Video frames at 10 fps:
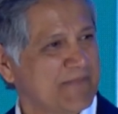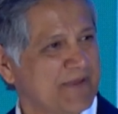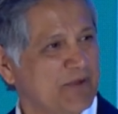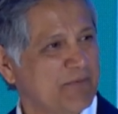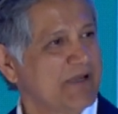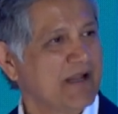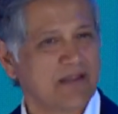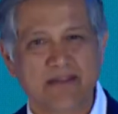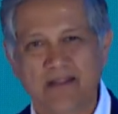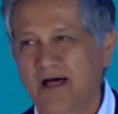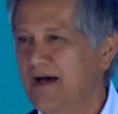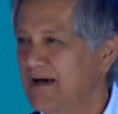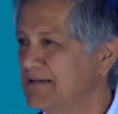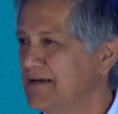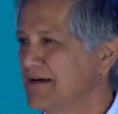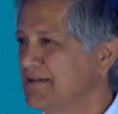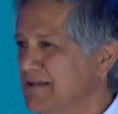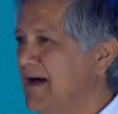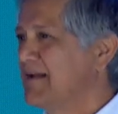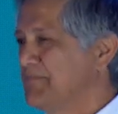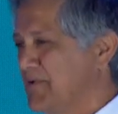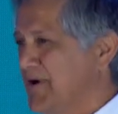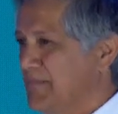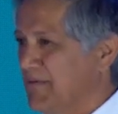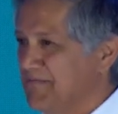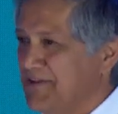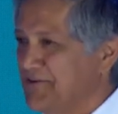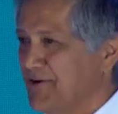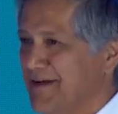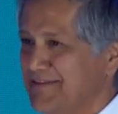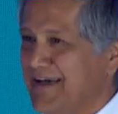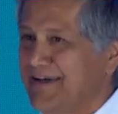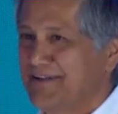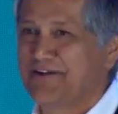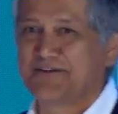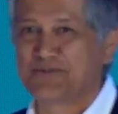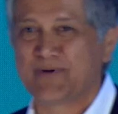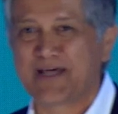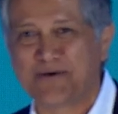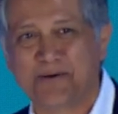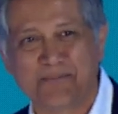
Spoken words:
You know, we got a lot of problems. And you know, I adhere to what I call